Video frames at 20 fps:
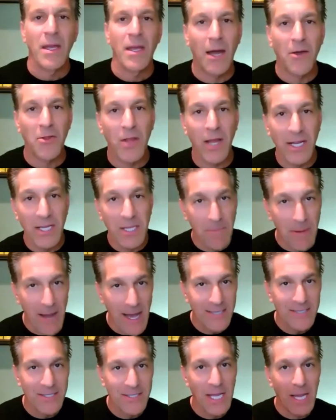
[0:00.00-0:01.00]
I'd like to
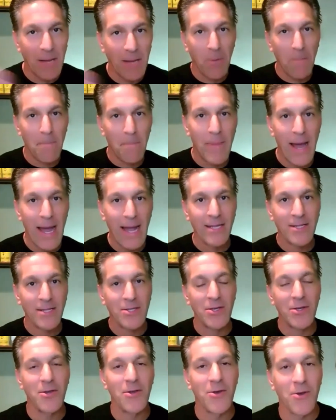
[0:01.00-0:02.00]
pass the table back
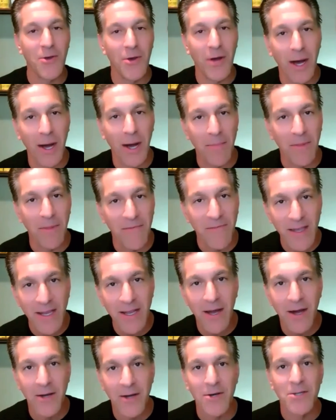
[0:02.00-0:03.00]
to um, the fig
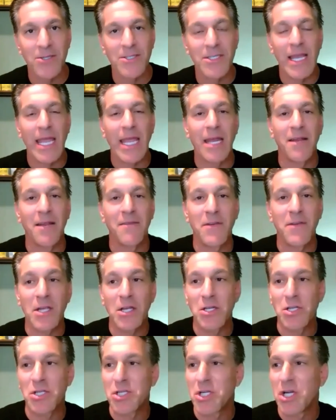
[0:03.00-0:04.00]
hunters, and if you
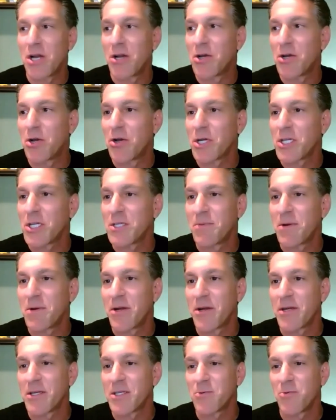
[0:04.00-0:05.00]
can share your
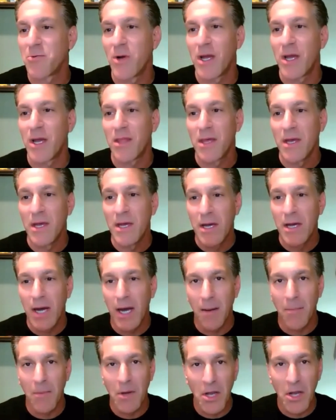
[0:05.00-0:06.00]
experience with
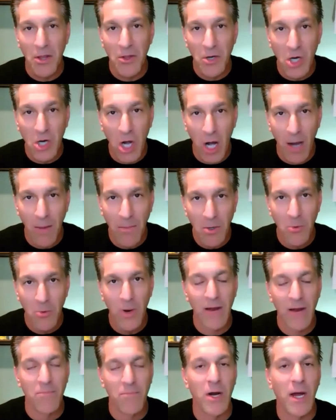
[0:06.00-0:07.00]
um, another common
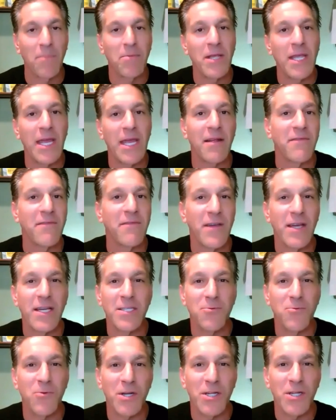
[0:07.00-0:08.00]
way of propagating
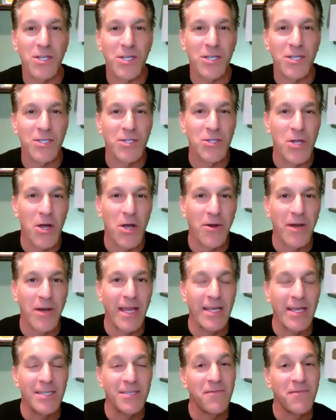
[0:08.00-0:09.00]
figs, which is known
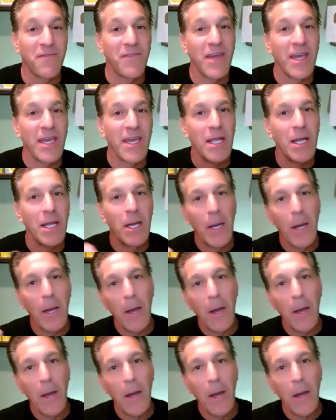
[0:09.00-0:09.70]
as fig